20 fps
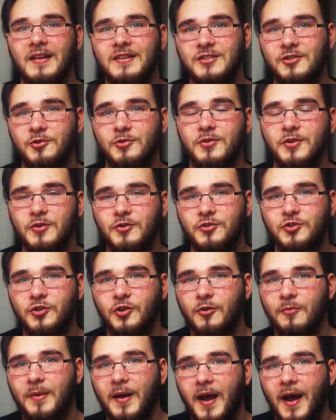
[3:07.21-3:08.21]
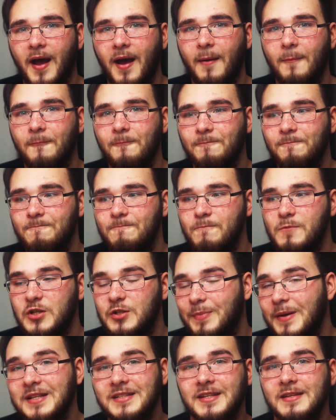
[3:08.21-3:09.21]
to YouTube, which
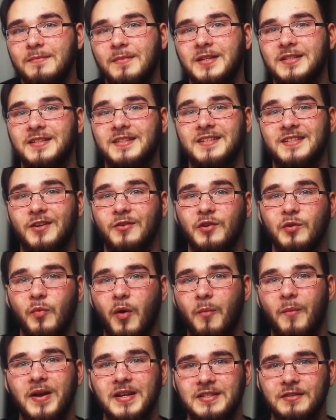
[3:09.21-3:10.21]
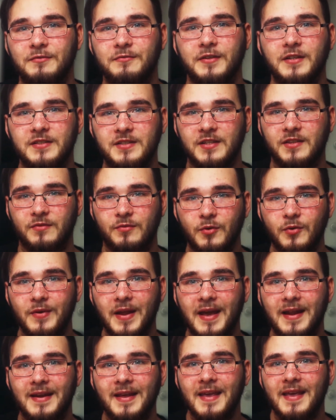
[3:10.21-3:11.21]
basically means that there's only one way to filter through
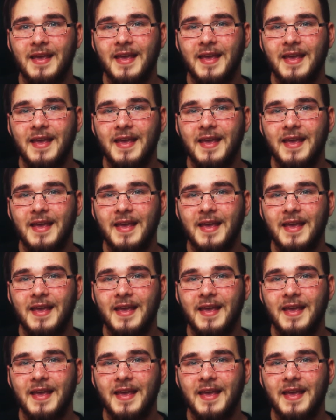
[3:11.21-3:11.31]
that,